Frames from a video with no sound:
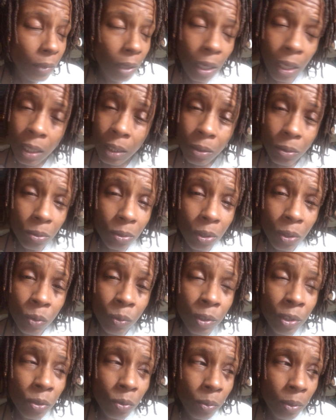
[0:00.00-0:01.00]
I don't know
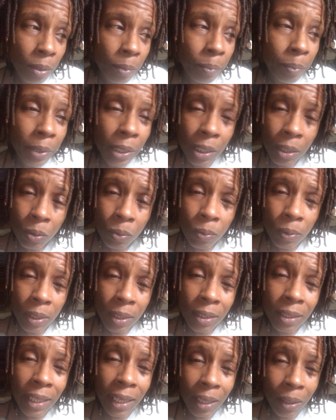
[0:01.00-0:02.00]
which one, pick
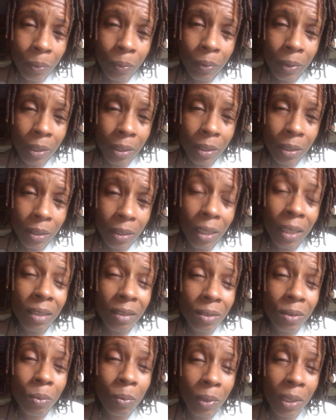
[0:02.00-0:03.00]
one, that one.
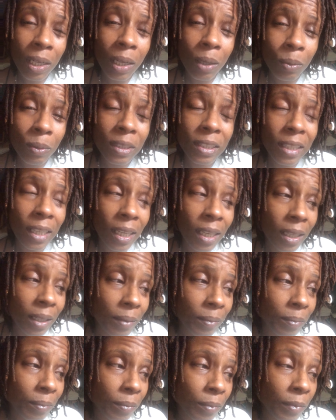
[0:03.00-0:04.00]
That's the one I was at,
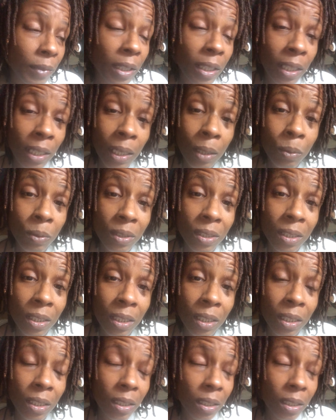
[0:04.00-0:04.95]
and I was in.